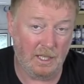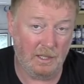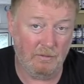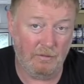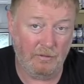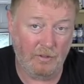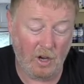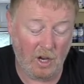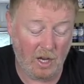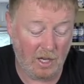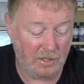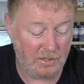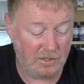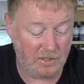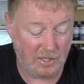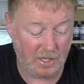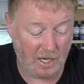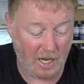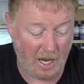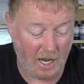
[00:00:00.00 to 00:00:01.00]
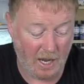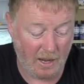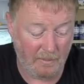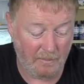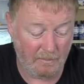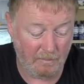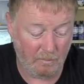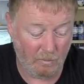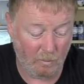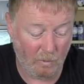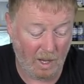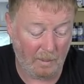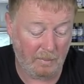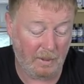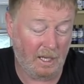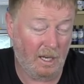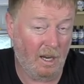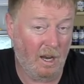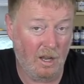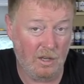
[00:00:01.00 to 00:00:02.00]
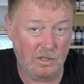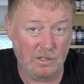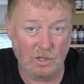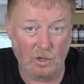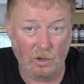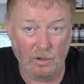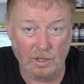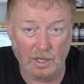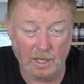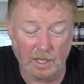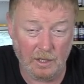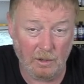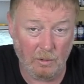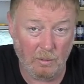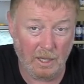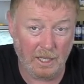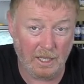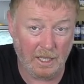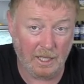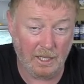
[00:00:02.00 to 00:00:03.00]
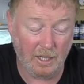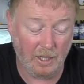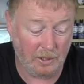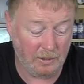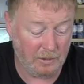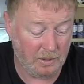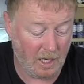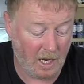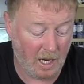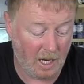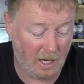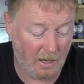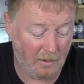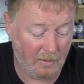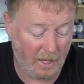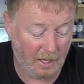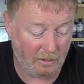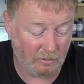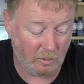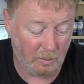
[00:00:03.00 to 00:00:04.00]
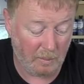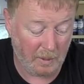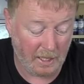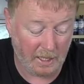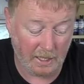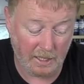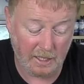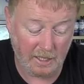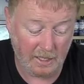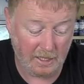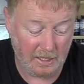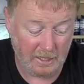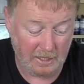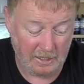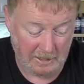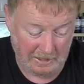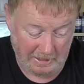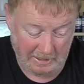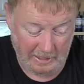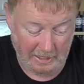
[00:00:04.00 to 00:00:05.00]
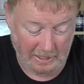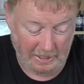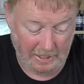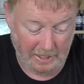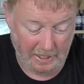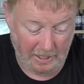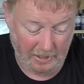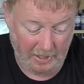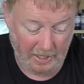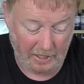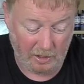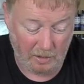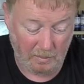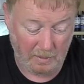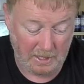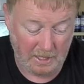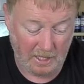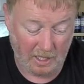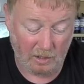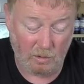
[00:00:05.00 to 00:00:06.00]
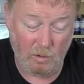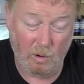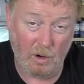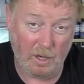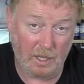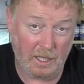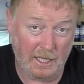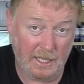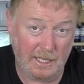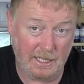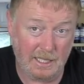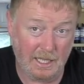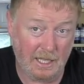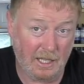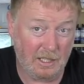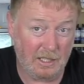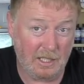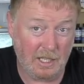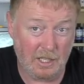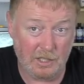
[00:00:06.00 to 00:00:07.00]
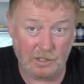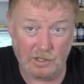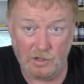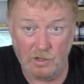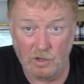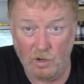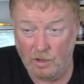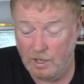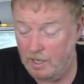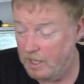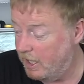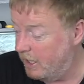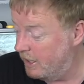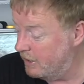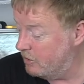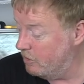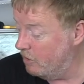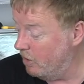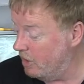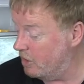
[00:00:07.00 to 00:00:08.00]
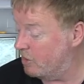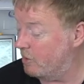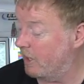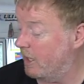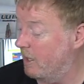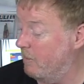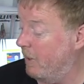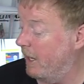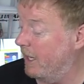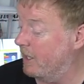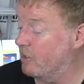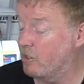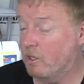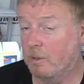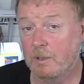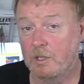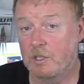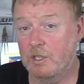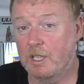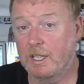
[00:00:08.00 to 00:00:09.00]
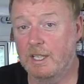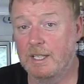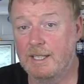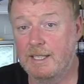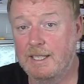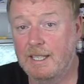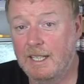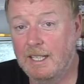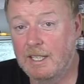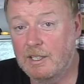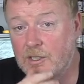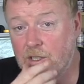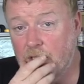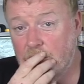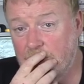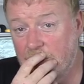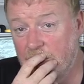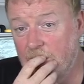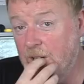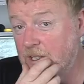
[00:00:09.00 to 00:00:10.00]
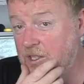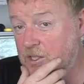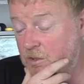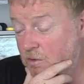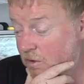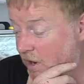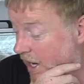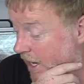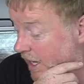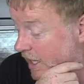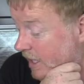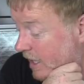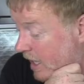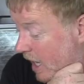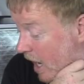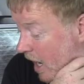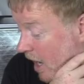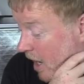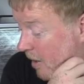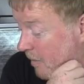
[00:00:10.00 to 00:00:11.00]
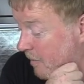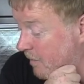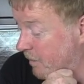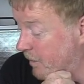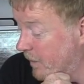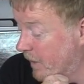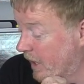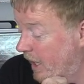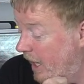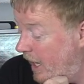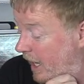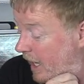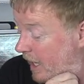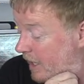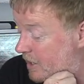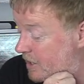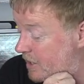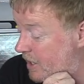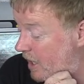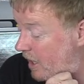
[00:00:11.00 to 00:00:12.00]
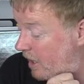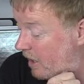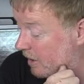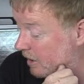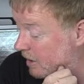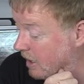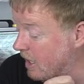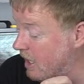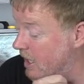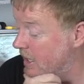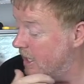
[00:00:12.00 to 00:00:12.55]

done first, um, whack the glass on and away you go. Uh, that will be, you know, that could be done quite easily. And there's not a, it's not a tricky paint job as you can see, it's just a nice grey um, and uh,